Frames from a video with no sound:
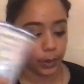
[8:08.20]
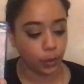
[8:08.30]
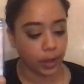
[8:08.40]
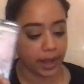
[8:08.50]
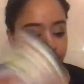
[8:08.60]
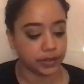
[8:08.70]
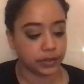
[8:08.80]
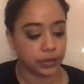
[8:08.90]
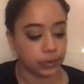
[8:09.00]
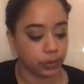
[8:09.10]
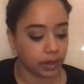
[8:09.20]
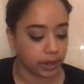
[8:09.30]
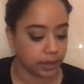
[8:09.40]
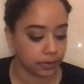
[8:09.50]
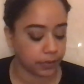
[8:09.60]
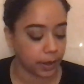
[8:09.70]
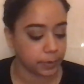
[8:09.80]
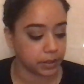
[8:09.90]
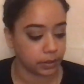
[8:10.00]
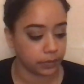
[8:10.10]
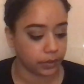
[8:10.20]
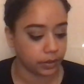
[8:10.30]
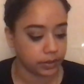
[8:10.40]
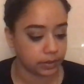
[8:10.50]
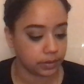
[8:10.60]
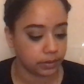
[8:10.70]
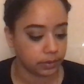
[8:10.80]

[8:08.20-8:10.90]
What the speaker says: We have the Two of Cups in the reverse,